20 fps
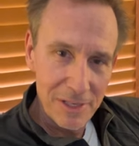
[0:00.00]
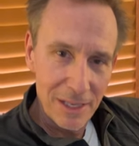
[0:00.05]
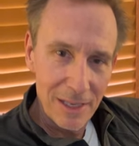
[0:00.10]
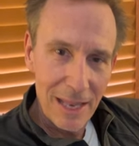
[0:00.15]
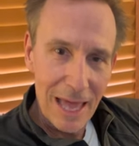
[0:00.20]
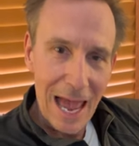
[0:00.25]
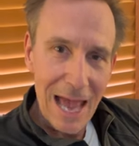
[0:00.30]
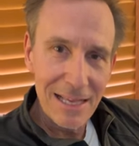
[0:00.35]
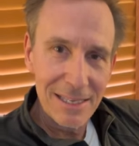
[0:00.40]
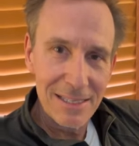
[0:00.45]
The
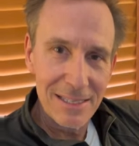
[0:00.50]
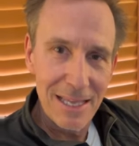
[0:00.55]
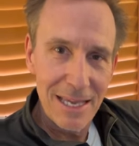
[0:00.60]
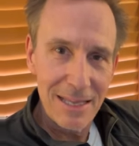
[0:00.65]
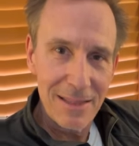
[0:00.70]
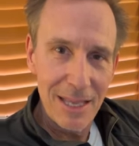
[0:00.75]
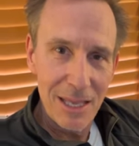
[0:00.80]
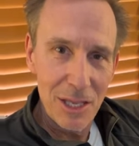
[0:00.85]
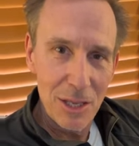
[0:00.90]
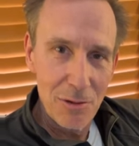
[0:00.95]
last
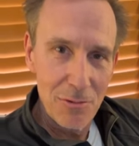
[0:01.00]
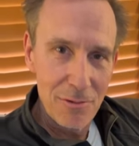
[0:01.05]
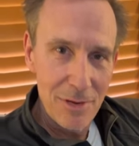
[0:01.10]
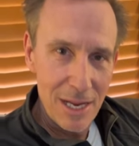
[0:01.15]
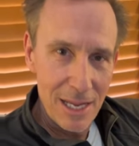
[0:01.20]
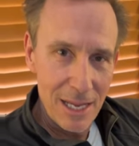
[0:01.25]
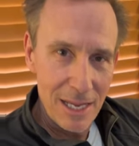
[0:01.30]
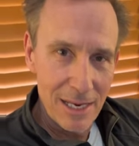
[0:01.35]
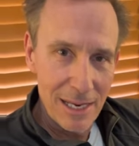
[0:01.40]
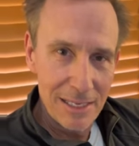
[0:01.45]
thing that you
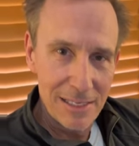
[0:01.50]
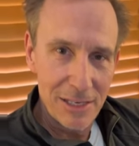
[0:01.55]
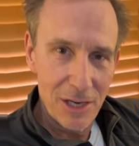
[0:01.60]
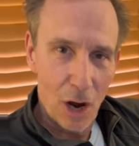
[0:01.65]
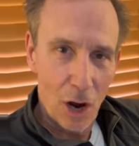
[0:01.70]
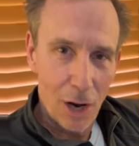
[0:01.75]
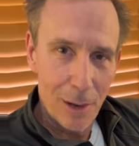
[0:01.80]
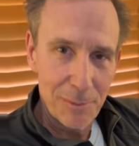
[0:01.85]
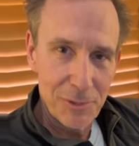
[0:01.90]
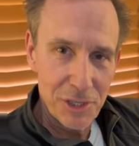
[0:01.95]
need is an
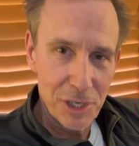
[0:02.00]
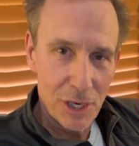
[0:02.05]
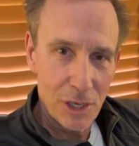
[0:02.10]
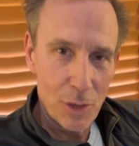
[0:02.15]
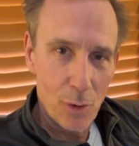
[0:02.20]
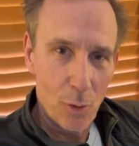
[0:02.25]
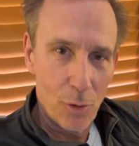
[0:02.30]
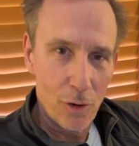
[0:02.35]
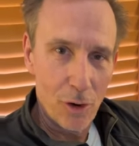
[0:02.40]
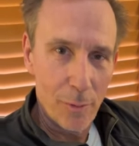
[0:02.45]
armchair
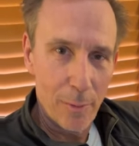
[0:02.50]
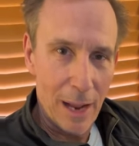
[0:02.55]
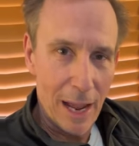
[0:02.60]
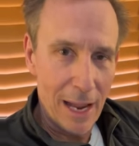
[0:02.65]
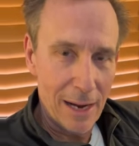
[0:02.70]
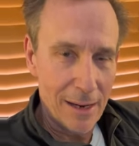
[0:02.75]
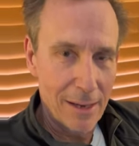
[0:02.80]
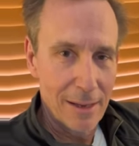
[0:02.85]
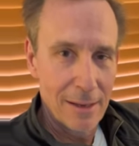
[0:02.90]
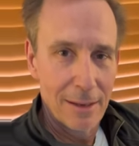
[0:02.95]

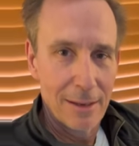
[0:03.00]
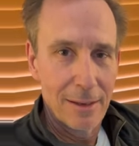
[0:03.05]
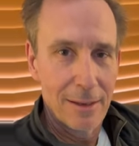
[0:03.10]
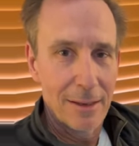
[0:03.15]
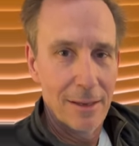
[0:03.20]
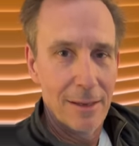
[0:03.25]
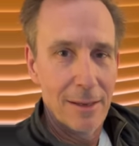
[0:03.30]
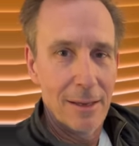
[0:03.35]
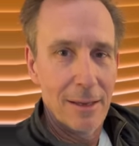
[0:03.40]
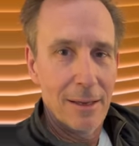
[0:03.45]
quarterback.
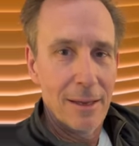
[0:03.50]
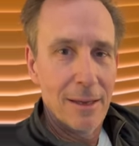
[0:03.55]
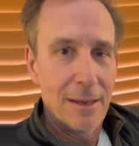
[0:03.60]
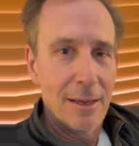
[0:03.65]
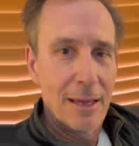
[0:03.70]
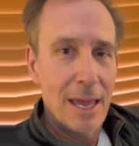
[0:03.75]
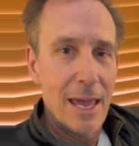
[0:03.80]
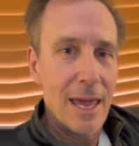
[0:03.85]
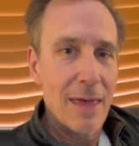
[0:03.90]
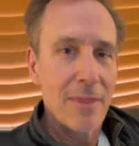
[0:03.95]

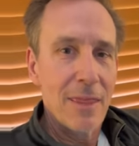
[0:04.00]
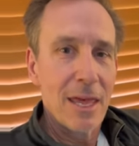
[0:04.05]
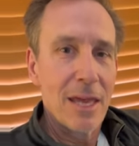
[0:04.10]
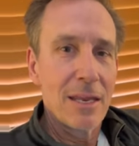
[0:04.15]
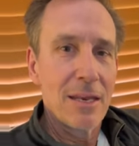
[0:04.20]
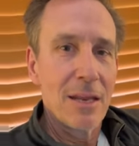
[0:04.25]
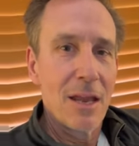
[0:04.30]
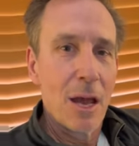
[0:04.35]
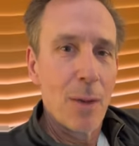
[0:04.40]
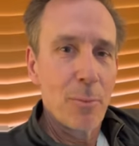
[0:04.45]
And
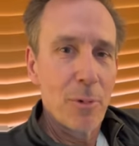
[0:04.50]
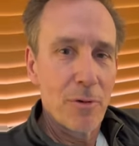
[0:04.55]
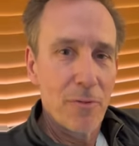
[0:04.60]
then, number